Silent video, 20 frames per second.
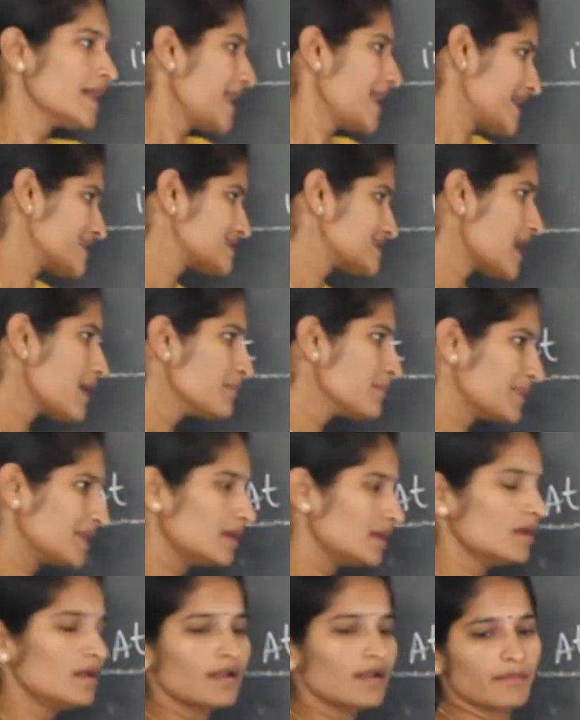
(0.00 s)

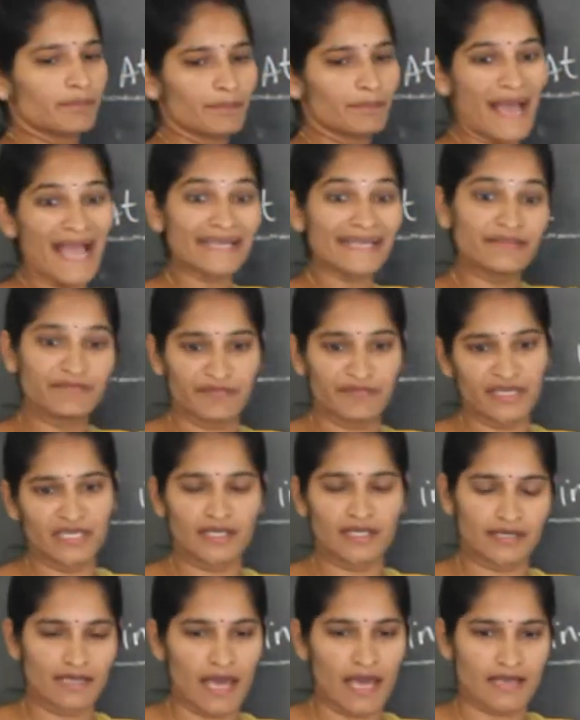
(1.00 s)
Example,
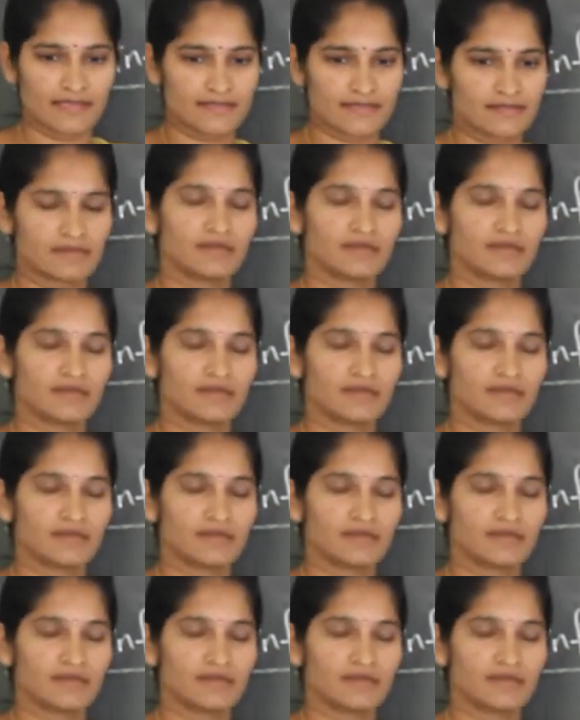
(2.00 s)
magnifying glass.